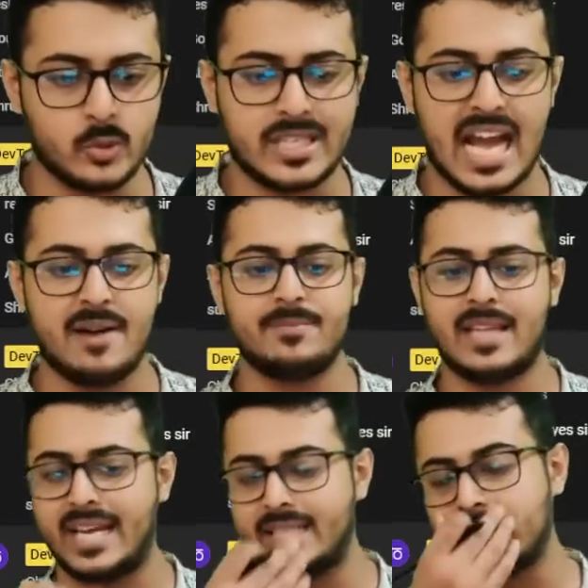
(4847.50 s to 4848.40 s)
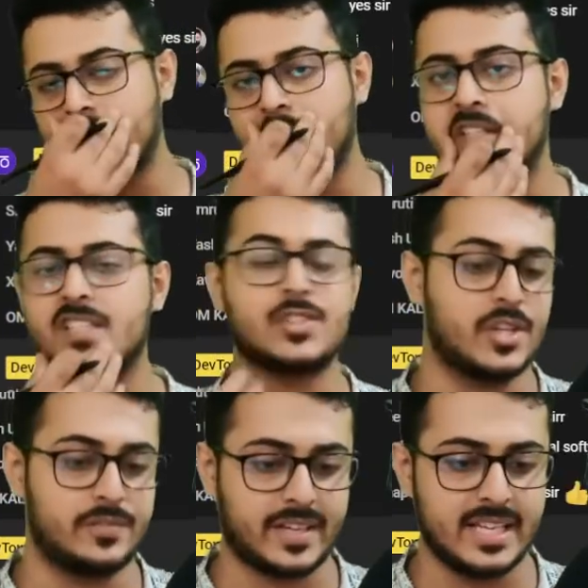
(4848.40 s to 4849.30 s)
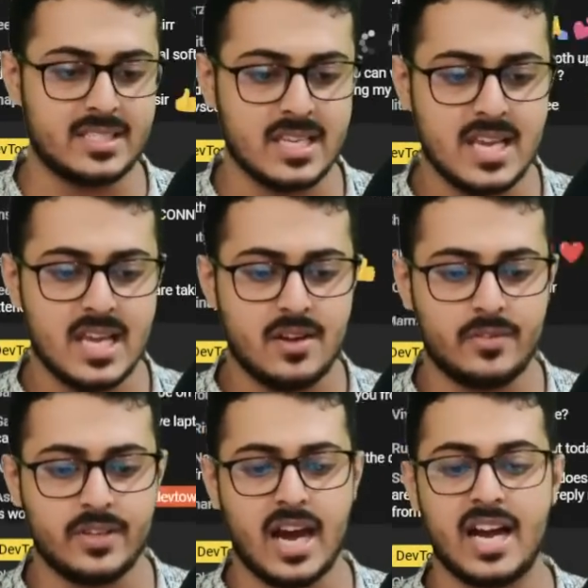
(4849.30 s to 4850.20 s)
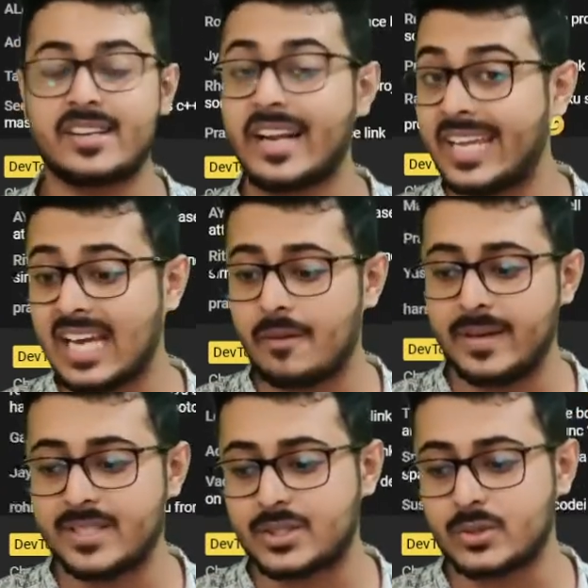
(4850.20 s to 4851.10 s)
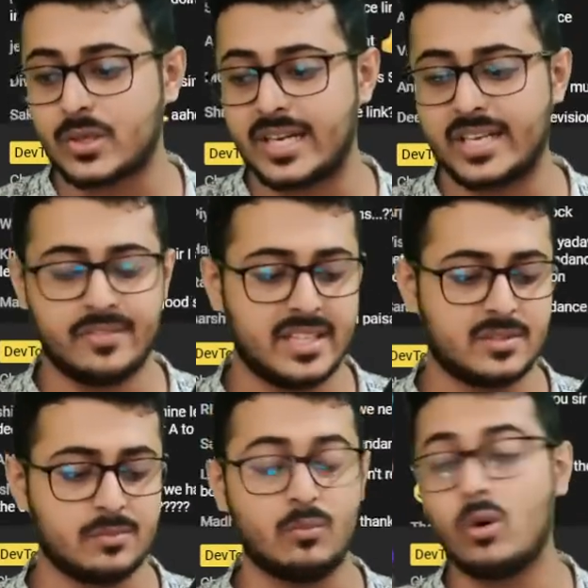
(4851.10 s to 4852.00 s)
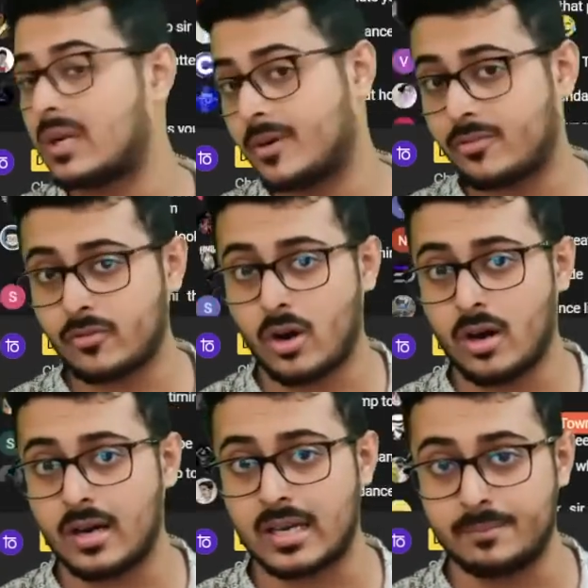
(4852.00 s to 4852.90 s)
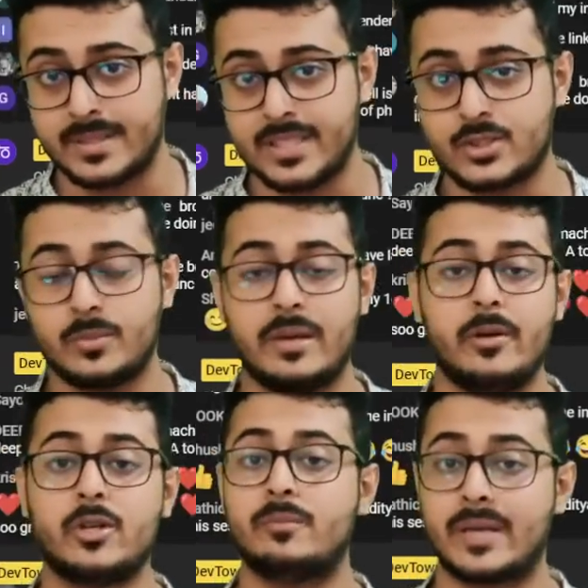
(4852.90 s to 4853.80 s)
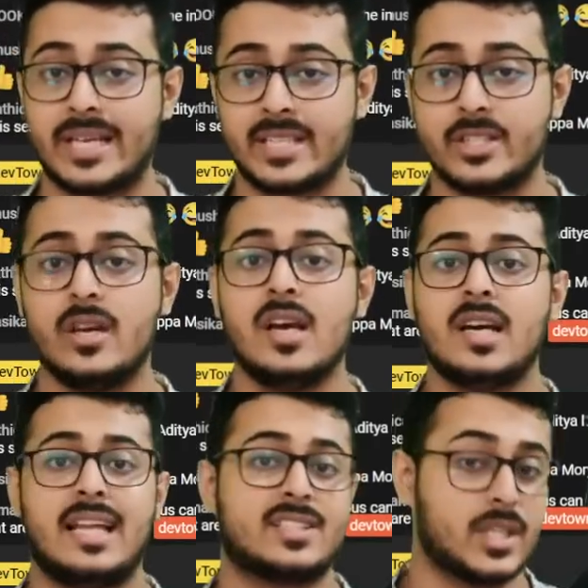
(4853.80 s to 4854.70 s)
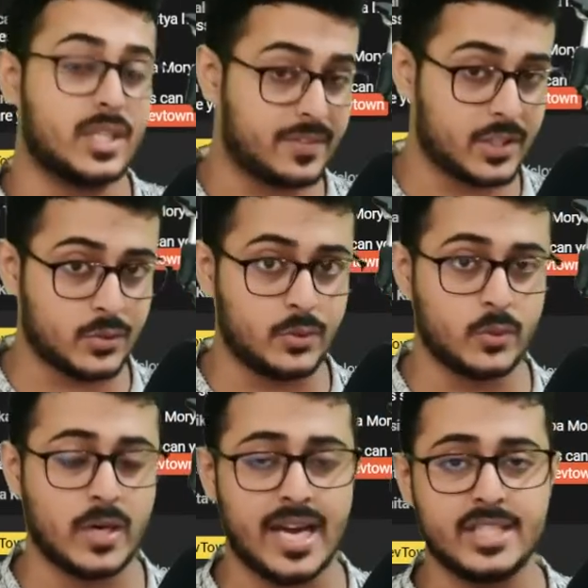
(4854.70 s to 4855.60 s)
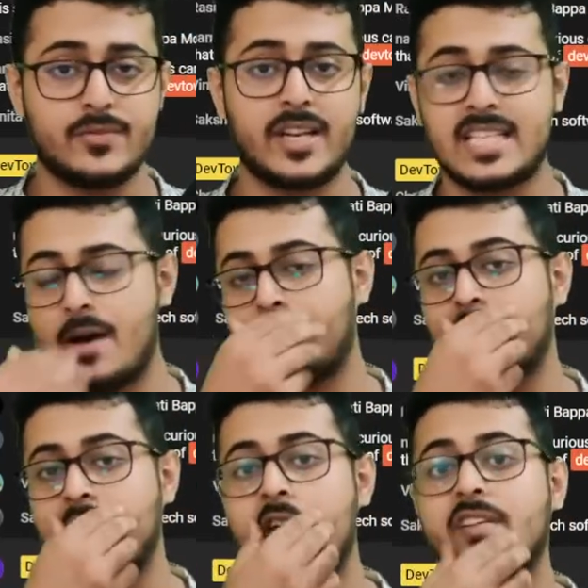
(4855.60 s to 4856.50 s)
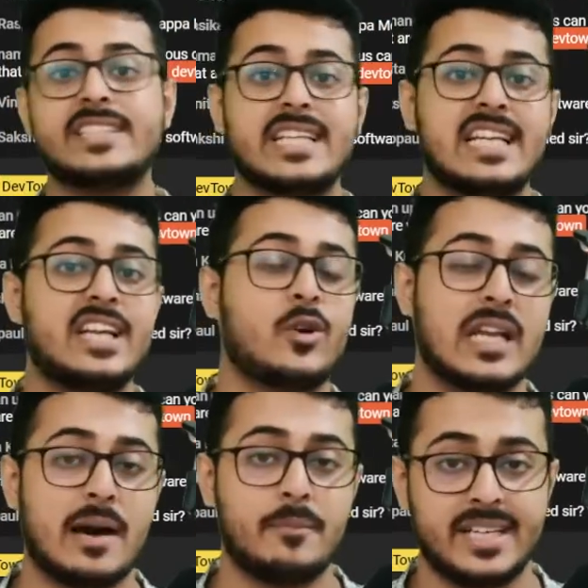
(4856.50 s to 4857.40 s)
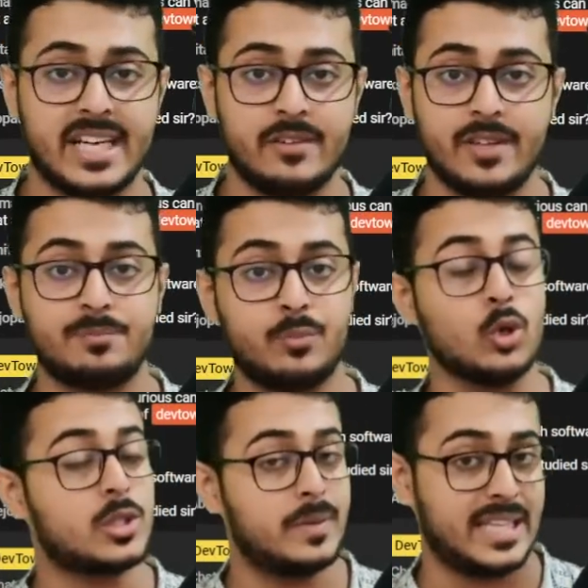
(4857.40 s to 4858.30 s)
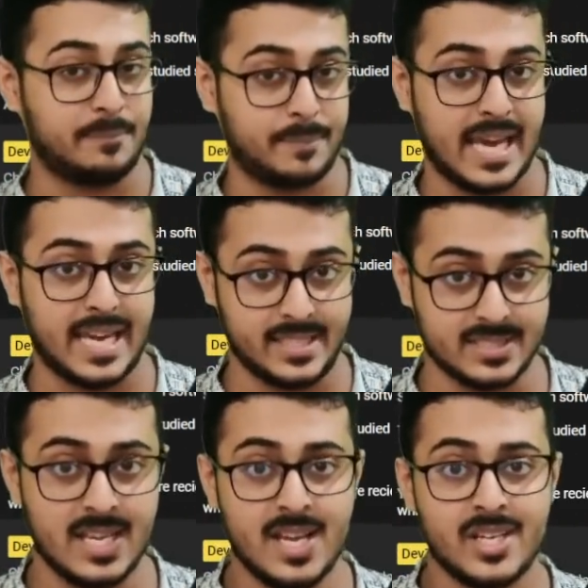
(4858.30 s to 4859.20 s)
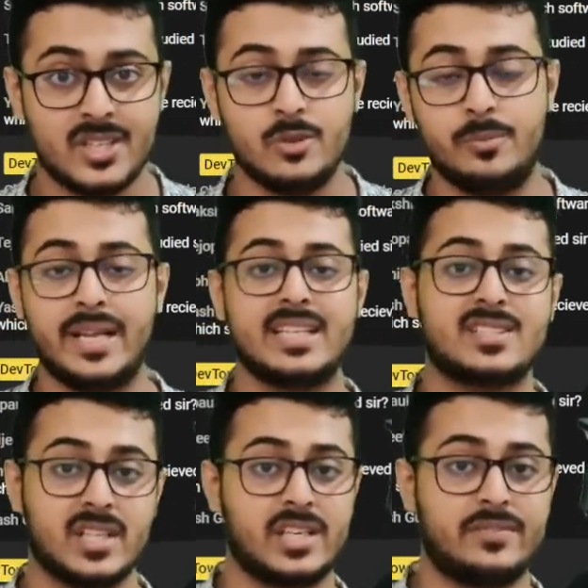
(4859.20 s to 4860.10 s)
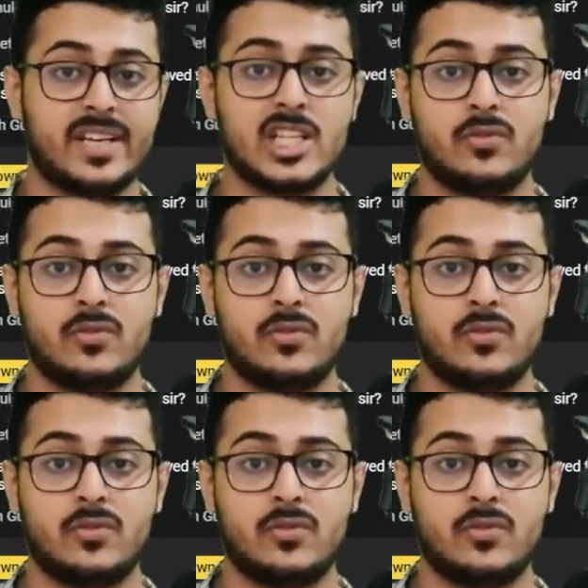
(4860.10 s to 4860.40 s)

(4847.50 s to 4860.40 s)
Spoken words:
camp, neither with the certificates. We are trying our best to connect with more number of companies to be able to bring like certificates to you guys. For example, we have recently collaborated with Postman APIs to bring certificates